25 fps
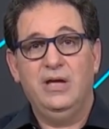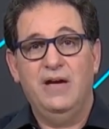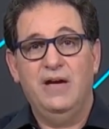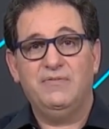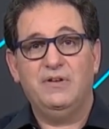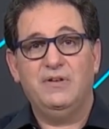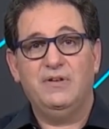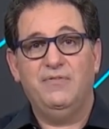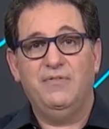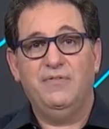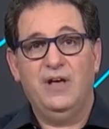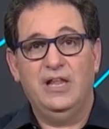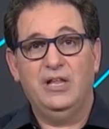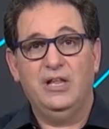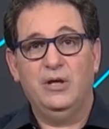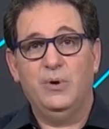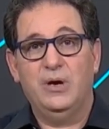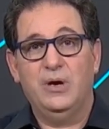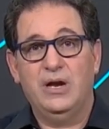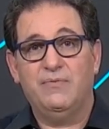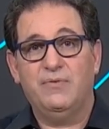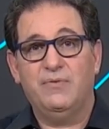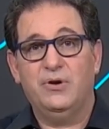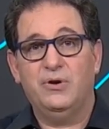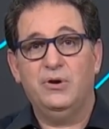have to follow
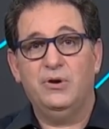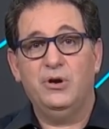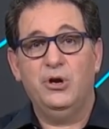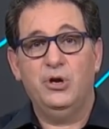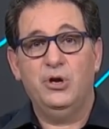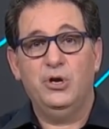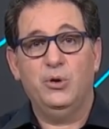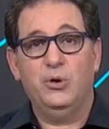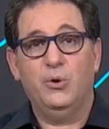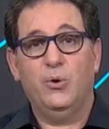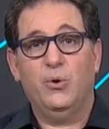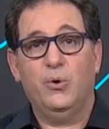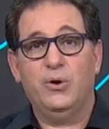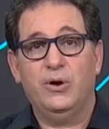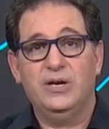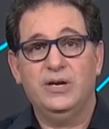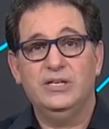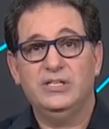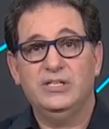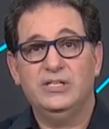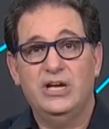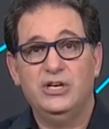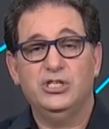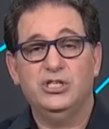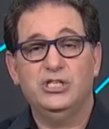whatever your
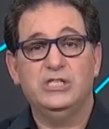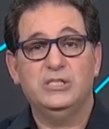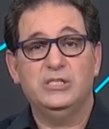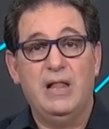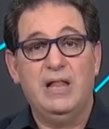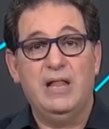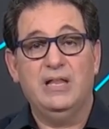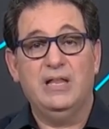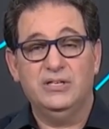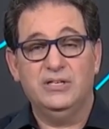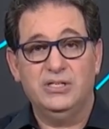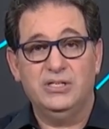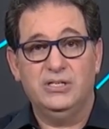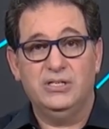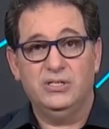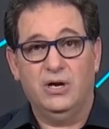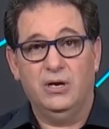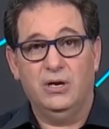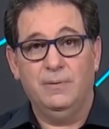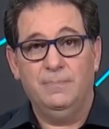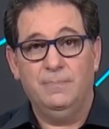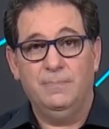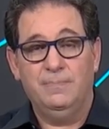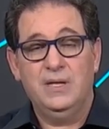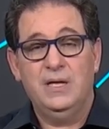organization's policies
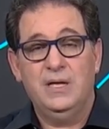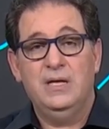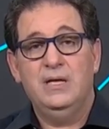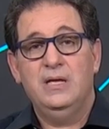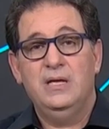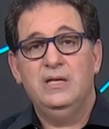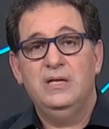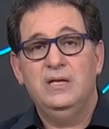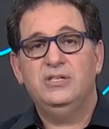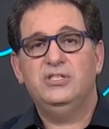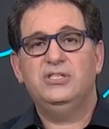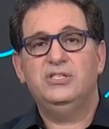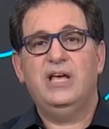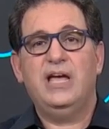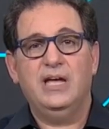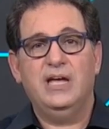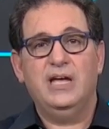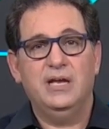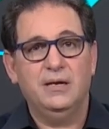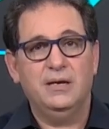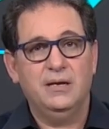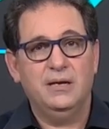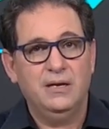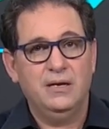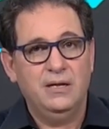are.
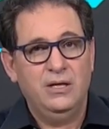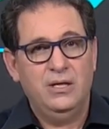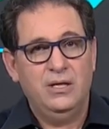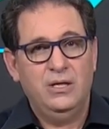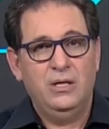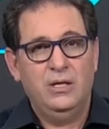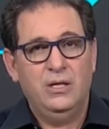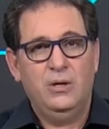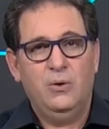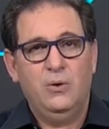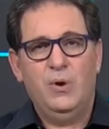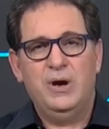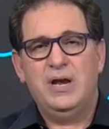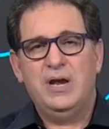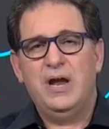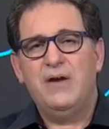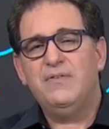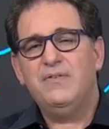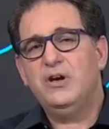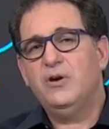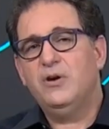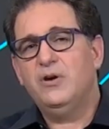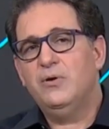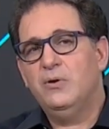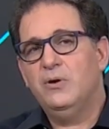Second,
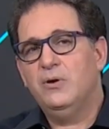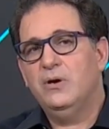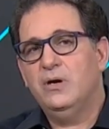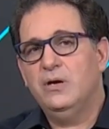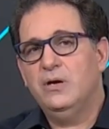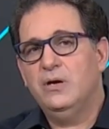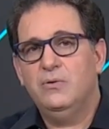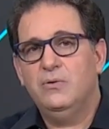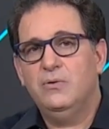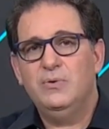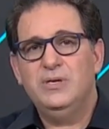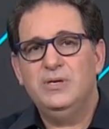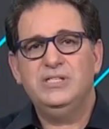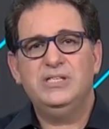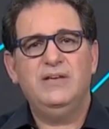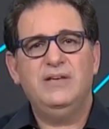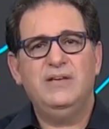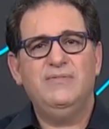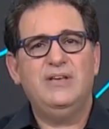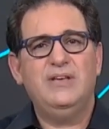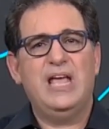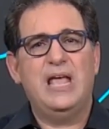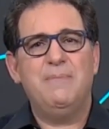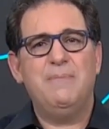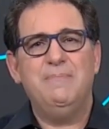whenever you're
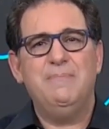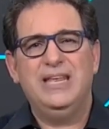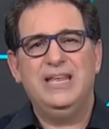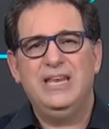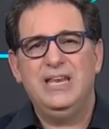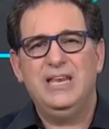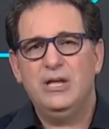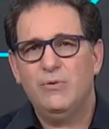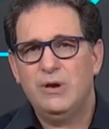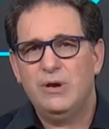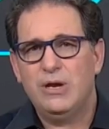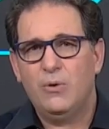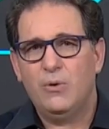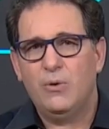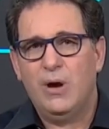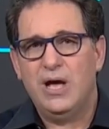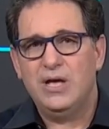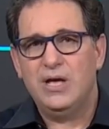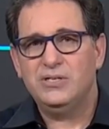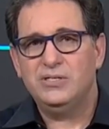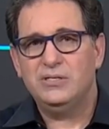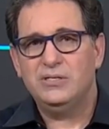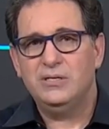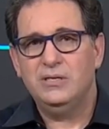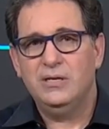receiving a meeting
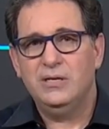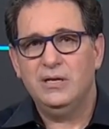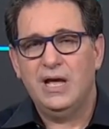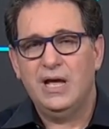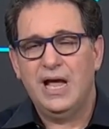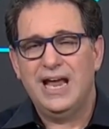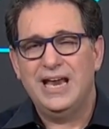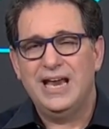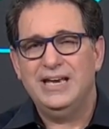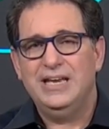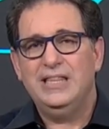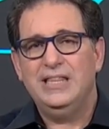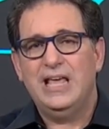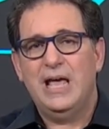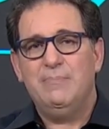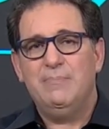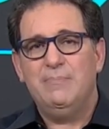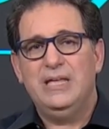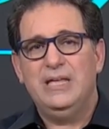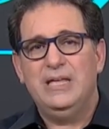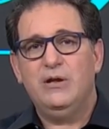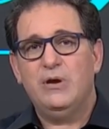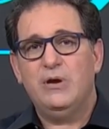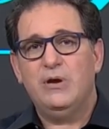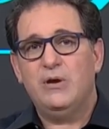request, and in that
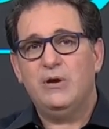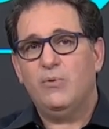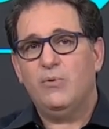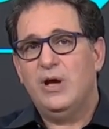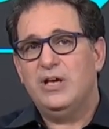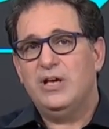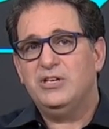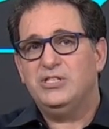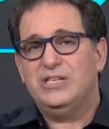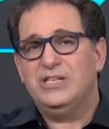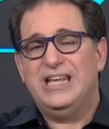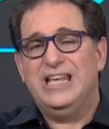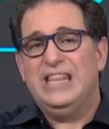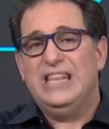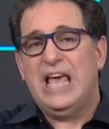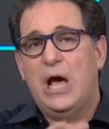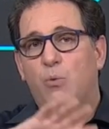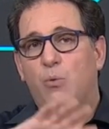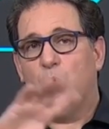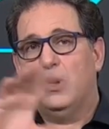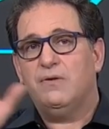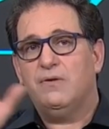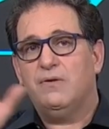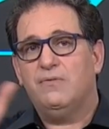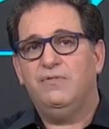meeting request, in
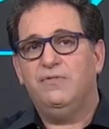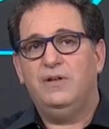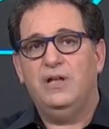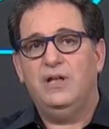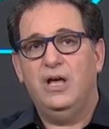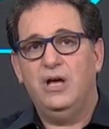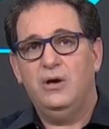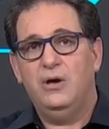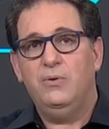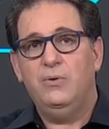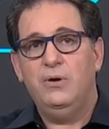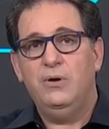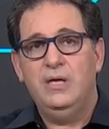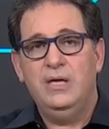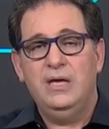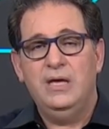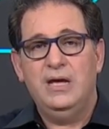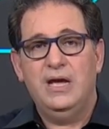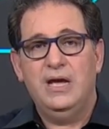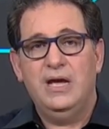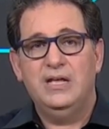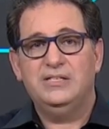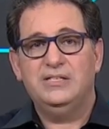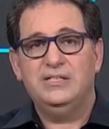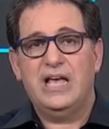that workflow,
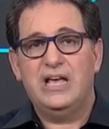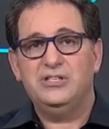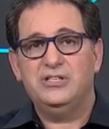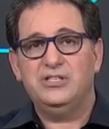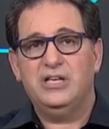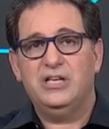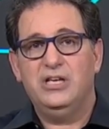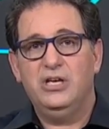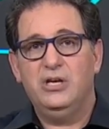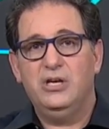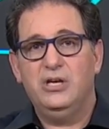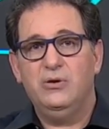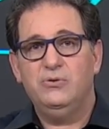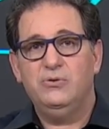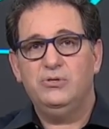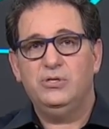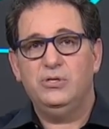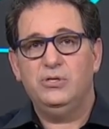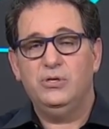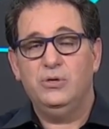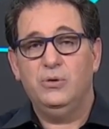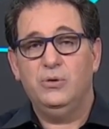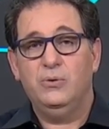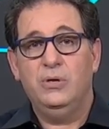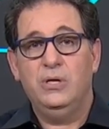it's asking you
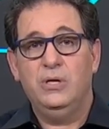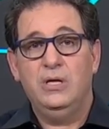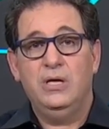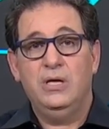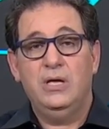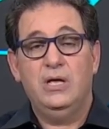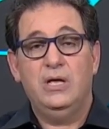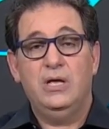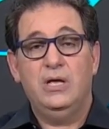to